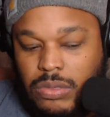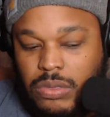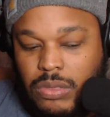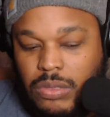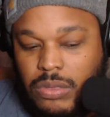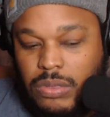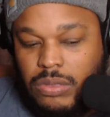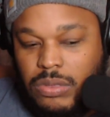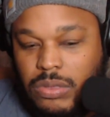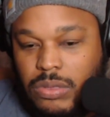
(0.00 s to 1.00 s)

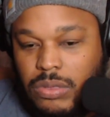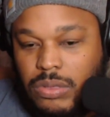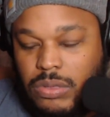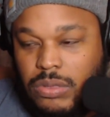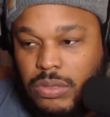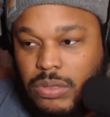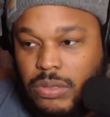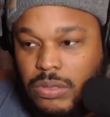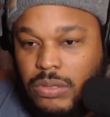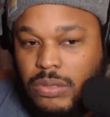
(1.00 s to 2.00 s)

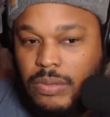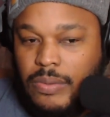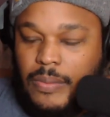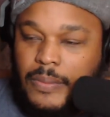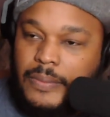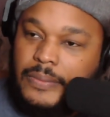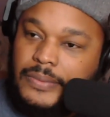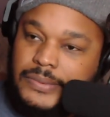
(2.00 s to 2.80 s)
(not speaking)